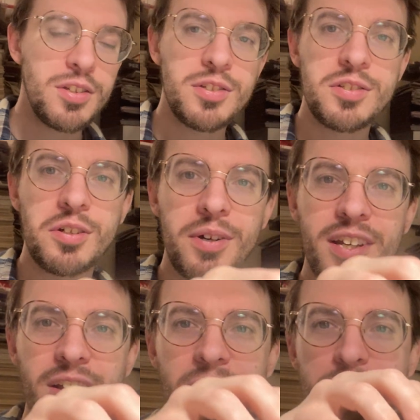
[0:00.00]
So
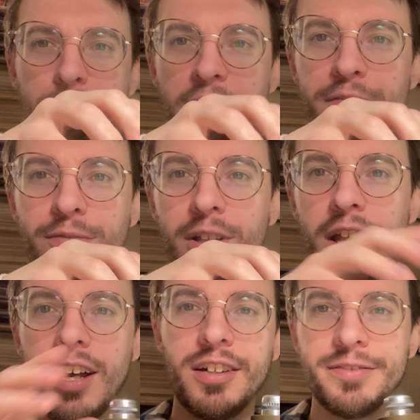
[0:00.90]
here is my
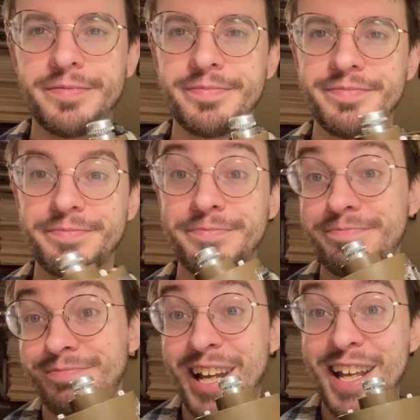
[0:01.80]
full-on,
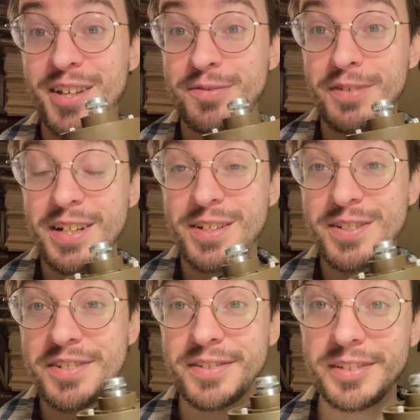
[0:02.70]
I guess,
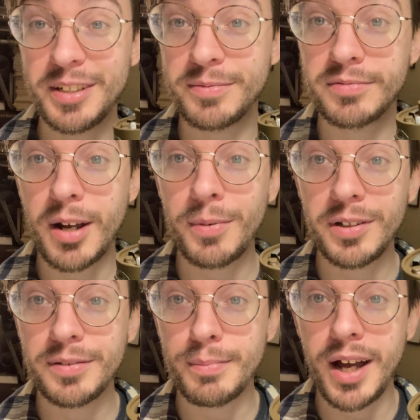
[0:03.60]
finished
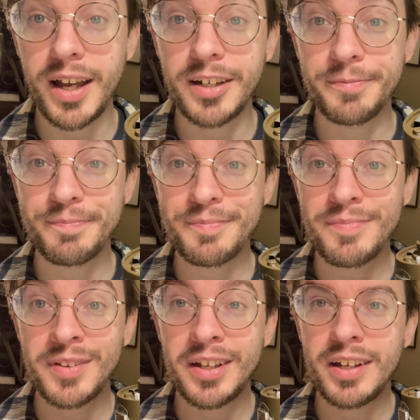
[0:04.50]
Rebel mine.
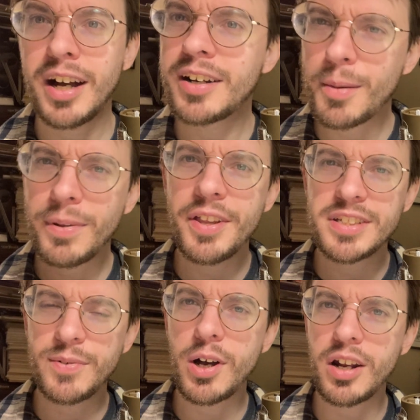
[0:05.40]
A couple of these
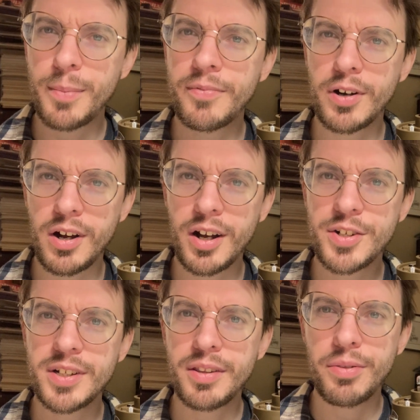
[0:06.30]
have gone up for
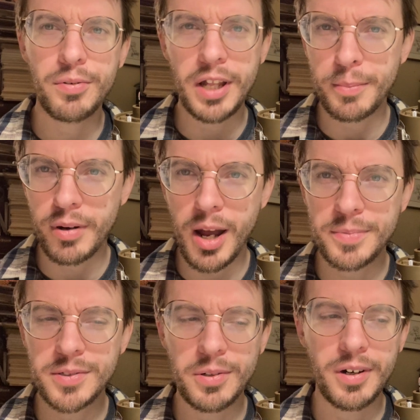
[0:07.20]
auction through like Prop
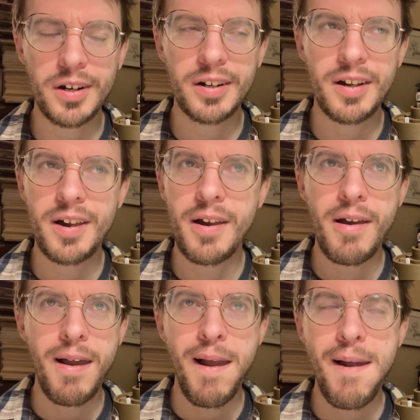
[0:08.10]
Store,
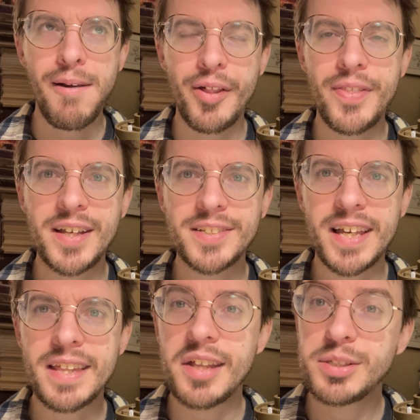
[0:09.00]
things like
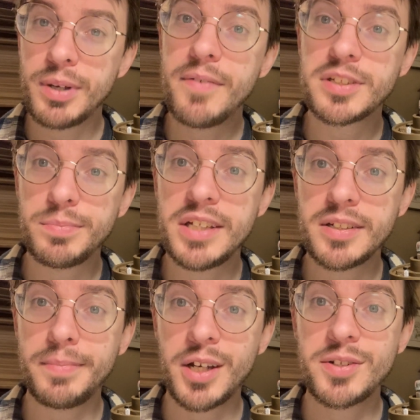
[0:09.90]
that. So we have some
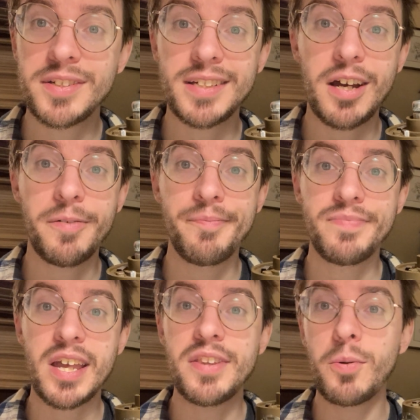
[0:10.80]
decent pictures now,
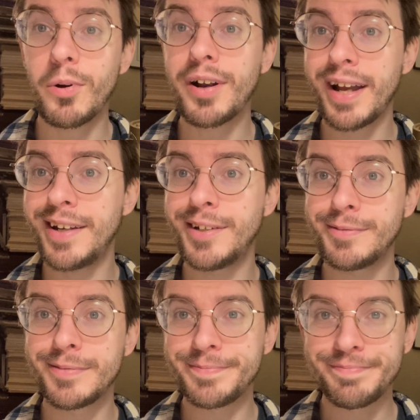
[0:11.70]
and they were kind of
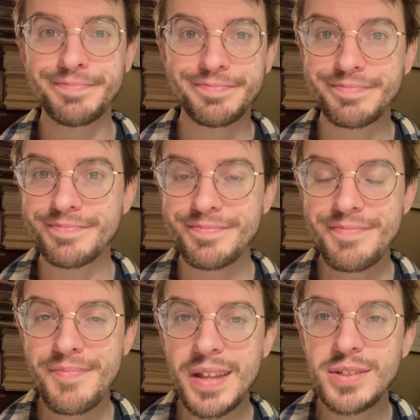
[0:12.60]

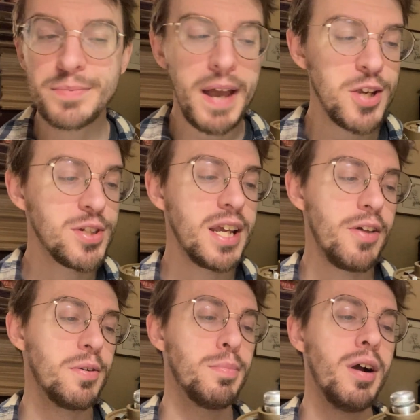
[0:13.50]
smashed
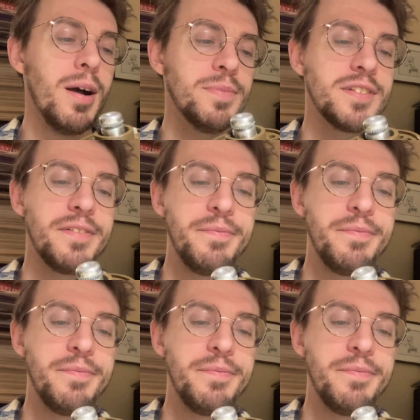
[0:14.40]
together props.